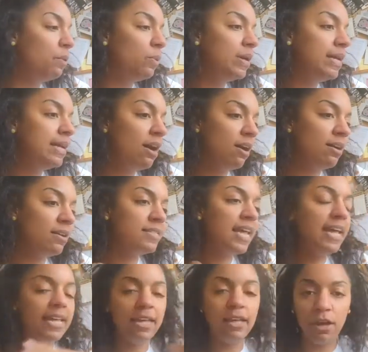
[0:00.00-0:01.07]
We are
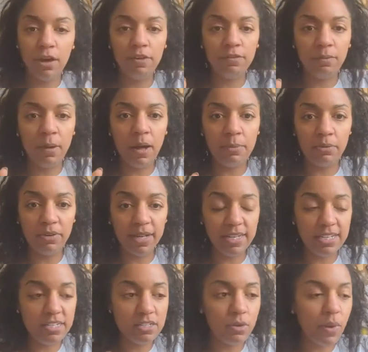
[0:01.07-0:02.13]
taking over
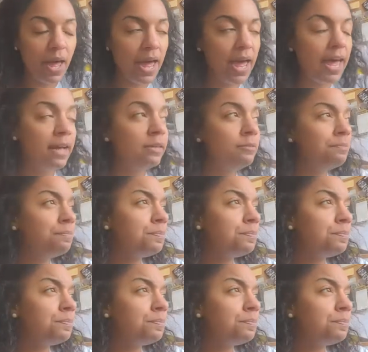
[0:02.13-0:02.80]
Barbarelli Square.